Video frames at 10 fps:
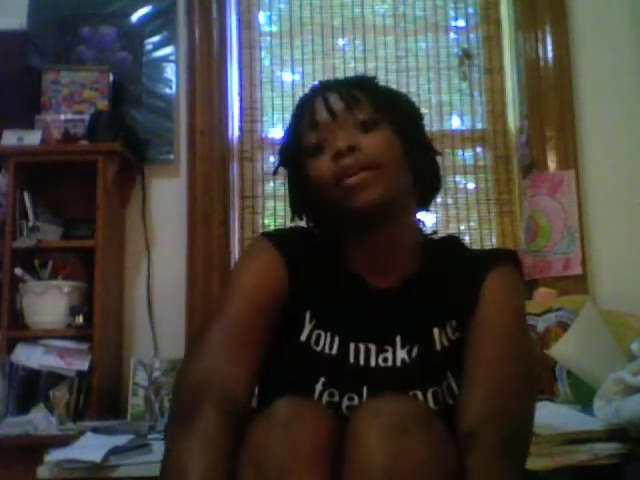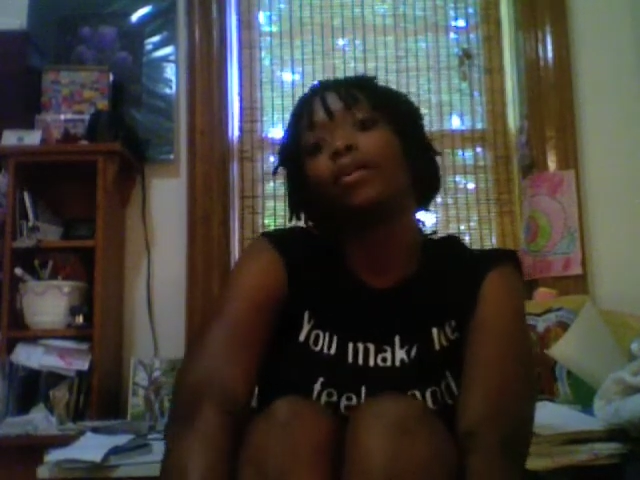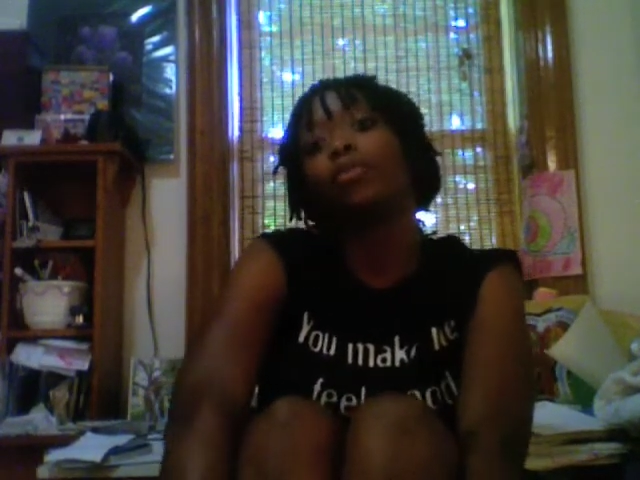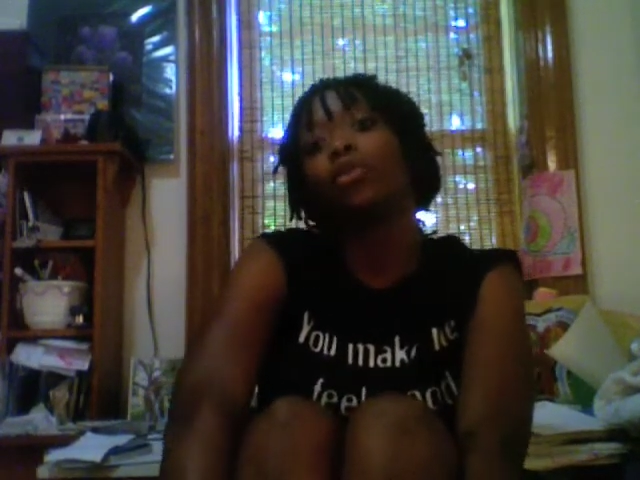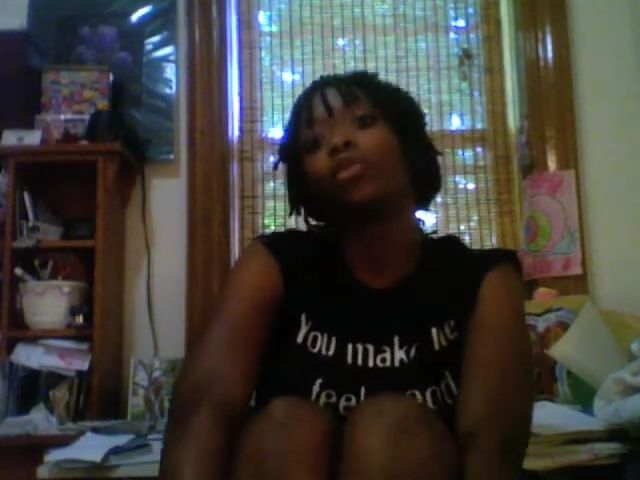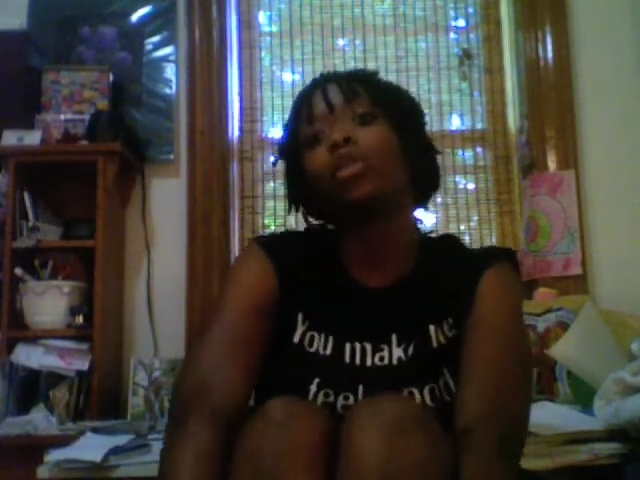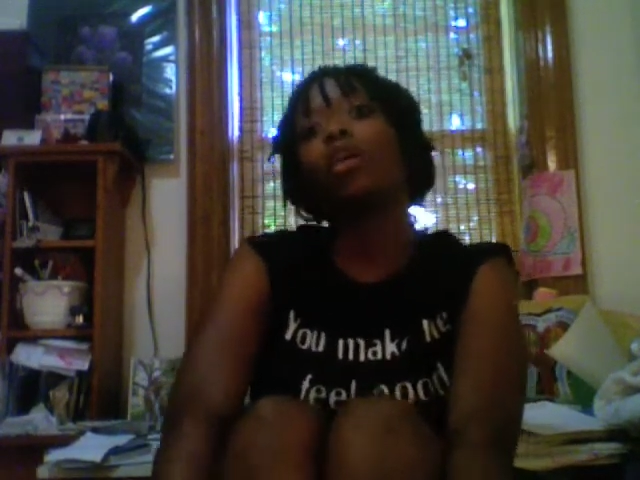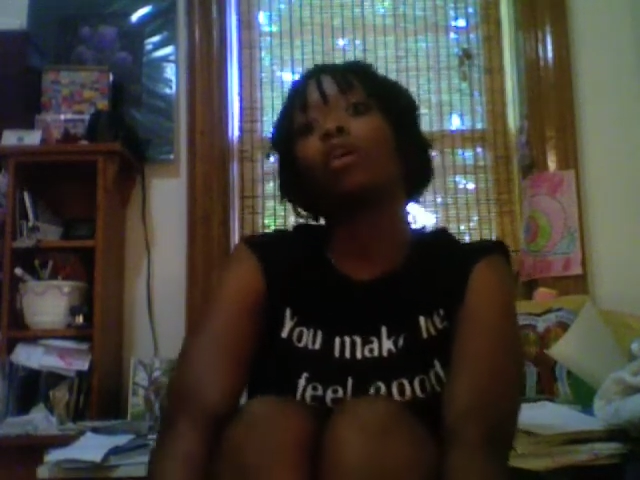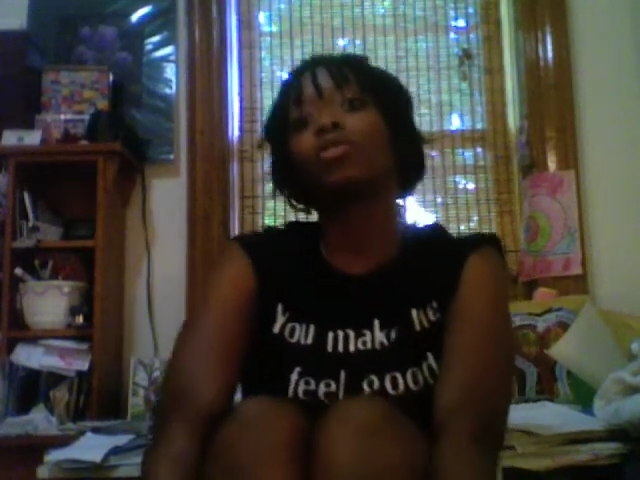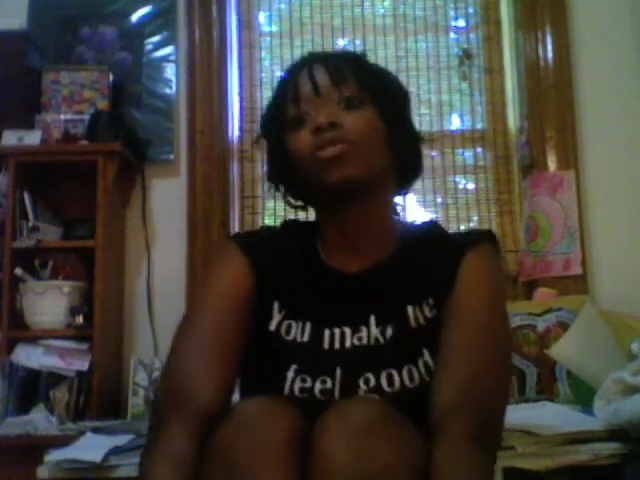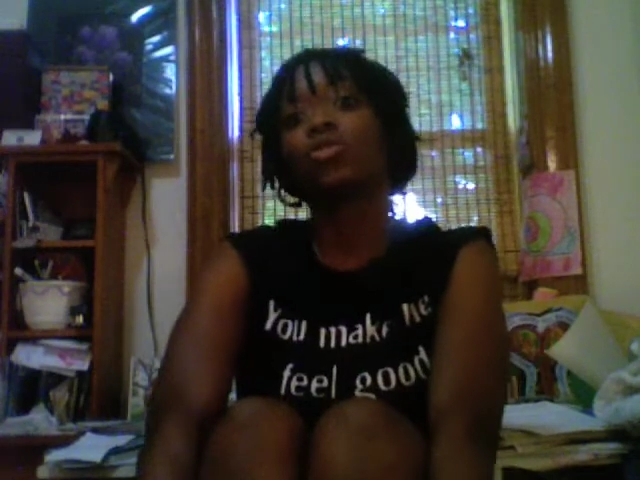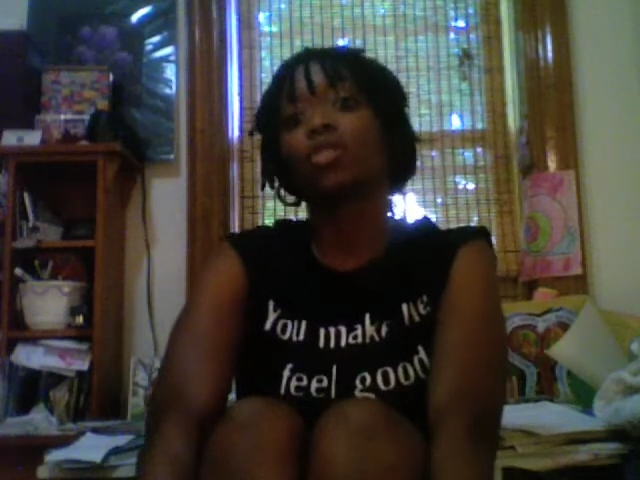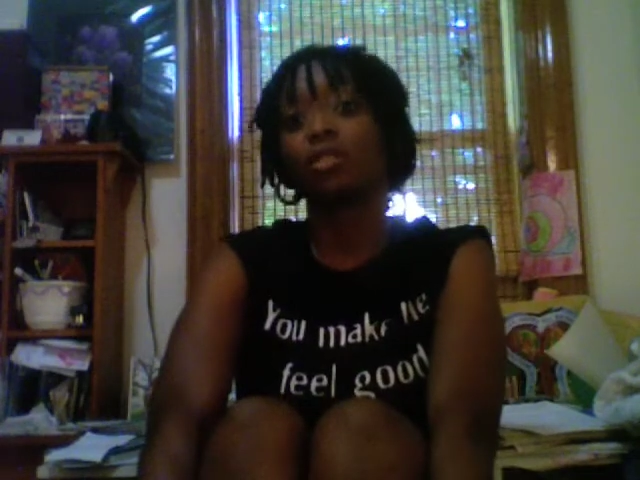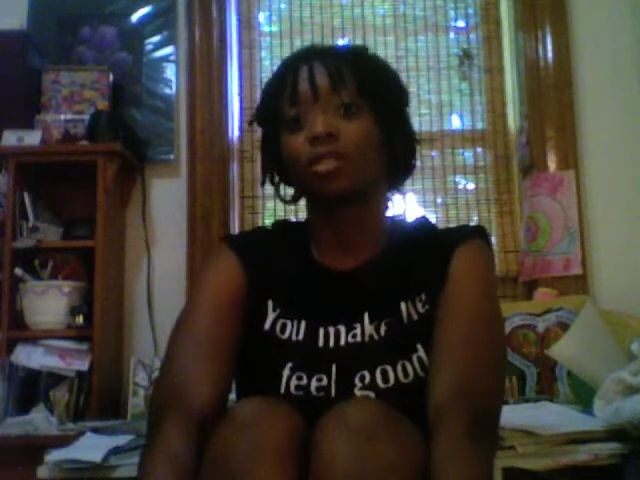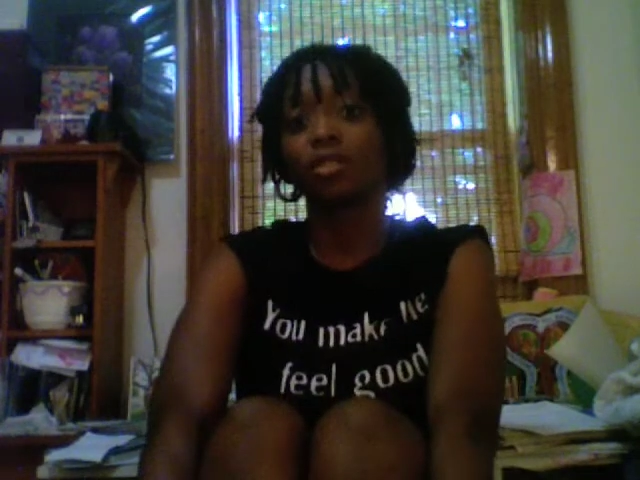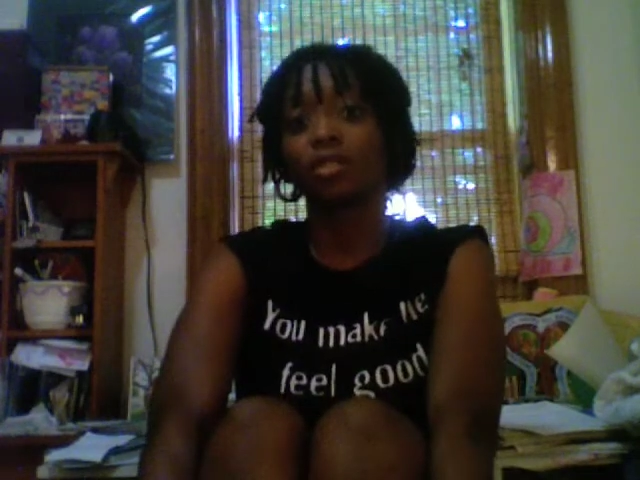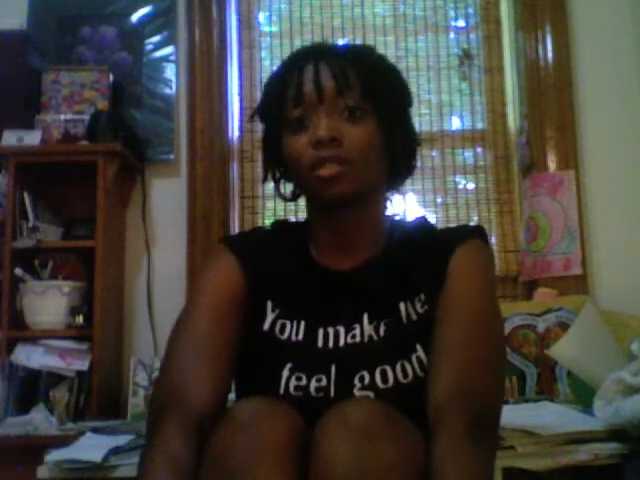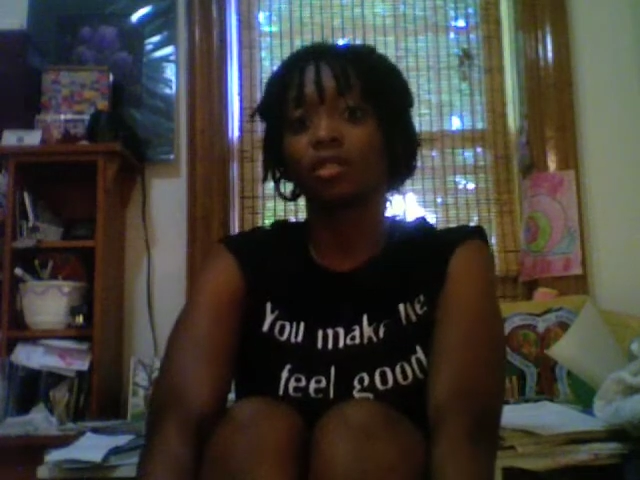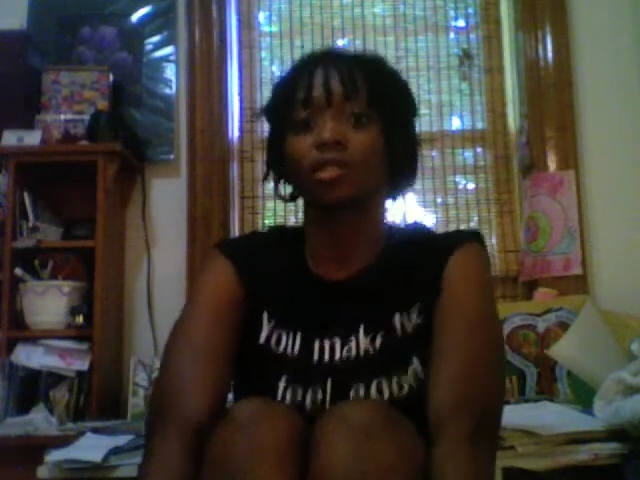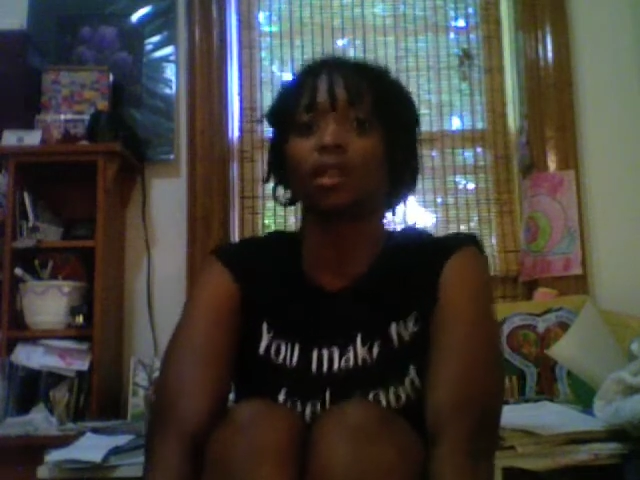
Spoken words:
community arts center,